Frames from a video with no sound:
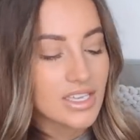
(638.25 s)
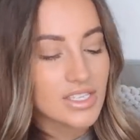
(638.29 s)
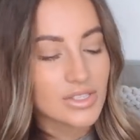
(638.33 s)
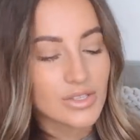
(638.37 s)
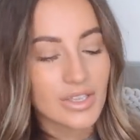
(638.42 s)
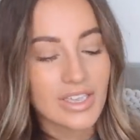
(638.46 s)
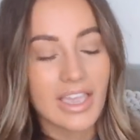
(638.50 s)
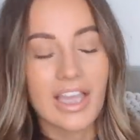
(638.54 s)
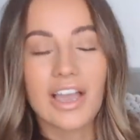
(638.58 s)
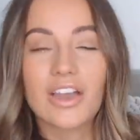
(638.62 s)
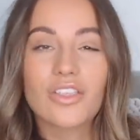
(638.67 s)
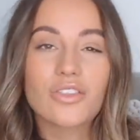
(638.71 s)

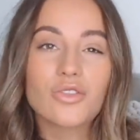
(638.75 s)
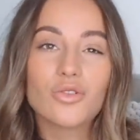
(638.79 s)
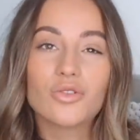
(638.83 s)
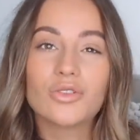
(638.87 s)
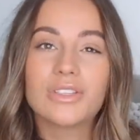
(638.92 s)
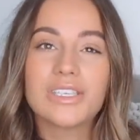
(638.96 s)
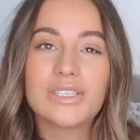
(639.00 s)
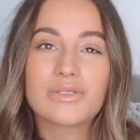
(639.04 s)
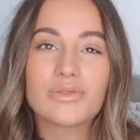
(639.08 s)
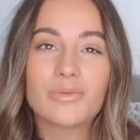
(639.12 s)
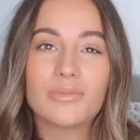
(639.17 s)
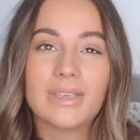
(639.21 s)
So yeah, I thought
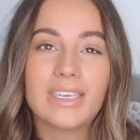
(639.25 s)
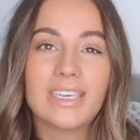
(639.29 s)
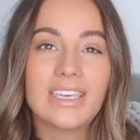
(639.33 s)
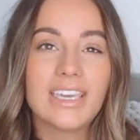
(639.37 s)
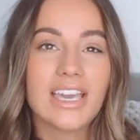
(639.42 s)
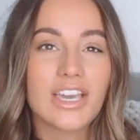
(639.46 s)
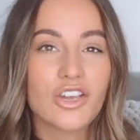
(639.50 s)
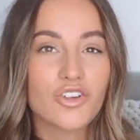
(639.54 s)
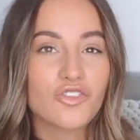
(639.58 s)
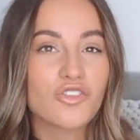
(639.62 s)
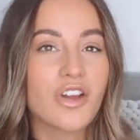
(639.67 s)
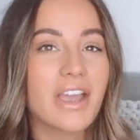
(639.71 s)
these would
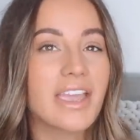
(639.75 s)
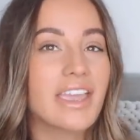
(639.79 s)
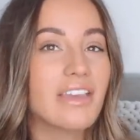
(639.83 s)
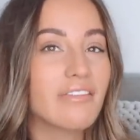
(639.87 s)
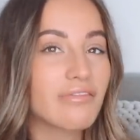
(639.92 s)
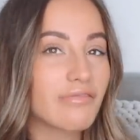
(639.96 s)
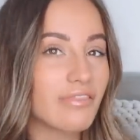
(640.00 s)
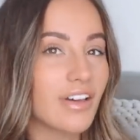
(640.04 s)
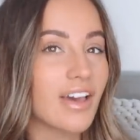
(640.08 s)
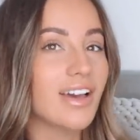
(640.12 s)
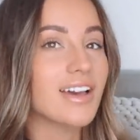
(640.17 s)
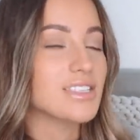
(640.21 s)
be a
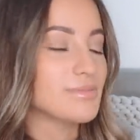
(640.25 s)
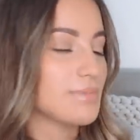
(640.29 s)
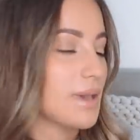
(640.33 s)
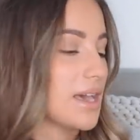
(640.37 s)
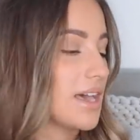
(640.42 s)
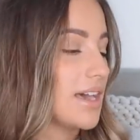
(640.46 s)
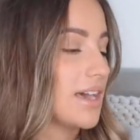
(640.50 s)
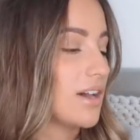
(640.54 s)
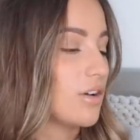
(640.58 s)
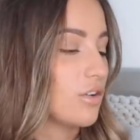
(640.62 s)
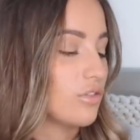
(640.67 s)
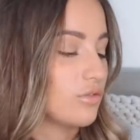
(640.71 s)
great first
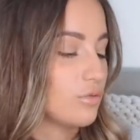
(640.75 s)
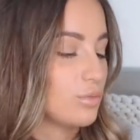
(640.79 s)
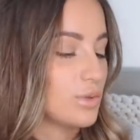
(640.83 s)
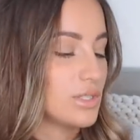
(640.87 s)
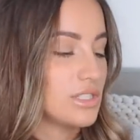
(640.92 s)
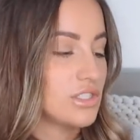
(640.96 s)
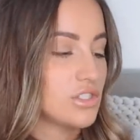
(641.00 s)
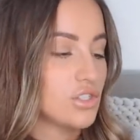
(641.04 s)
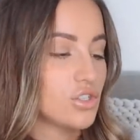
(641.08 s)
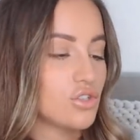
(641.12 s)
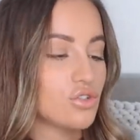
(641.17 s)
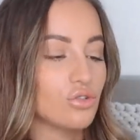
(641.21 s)
pair of
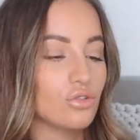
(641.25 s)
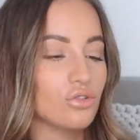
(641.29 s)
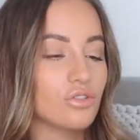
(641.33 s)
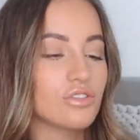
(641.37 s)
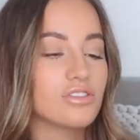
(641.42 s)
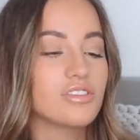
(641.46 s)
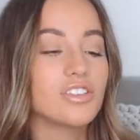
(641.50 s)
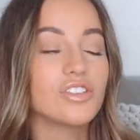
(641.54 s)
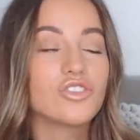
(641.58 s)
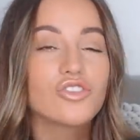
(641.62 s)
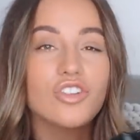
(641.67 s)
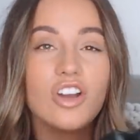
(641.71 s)
winter
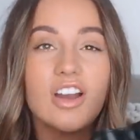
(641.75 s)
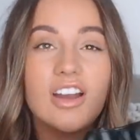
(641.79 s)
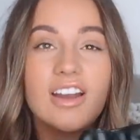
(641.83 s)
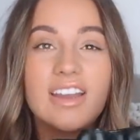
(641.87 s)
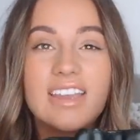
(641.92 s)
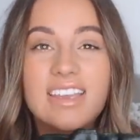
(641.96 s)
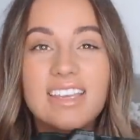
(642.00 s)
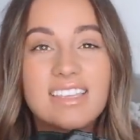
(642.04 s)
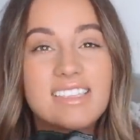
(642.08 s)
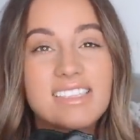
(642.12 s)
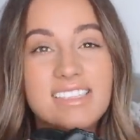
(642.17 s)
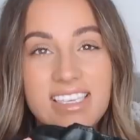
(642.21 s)
shorts to
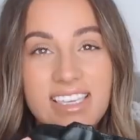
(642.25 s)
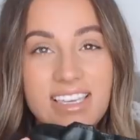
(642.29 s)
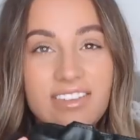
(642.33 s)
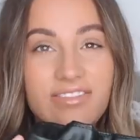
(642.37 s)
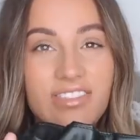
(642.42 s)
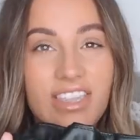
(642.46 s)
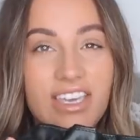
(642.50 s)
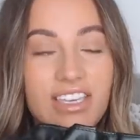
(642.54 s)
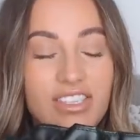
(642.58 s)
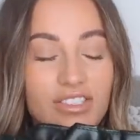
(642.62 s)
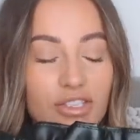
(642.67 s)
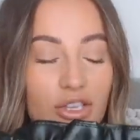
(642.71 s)
try and see
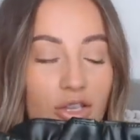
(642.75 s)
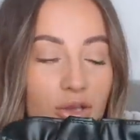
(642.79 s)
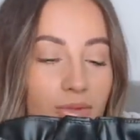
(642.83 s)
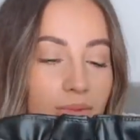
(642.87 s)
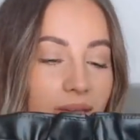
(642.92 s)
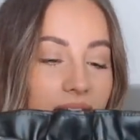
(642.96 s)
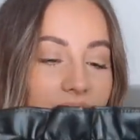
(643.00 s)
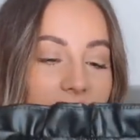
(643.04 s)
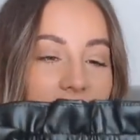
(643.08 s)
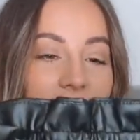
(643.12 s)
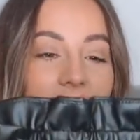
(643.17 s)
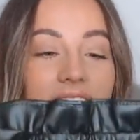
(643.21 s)
if they suit
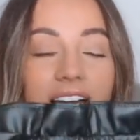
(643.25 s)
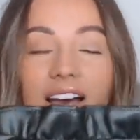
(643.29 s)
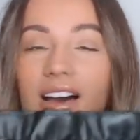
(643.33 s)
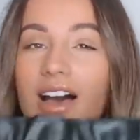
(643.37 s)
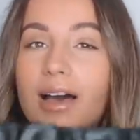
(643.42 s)
me.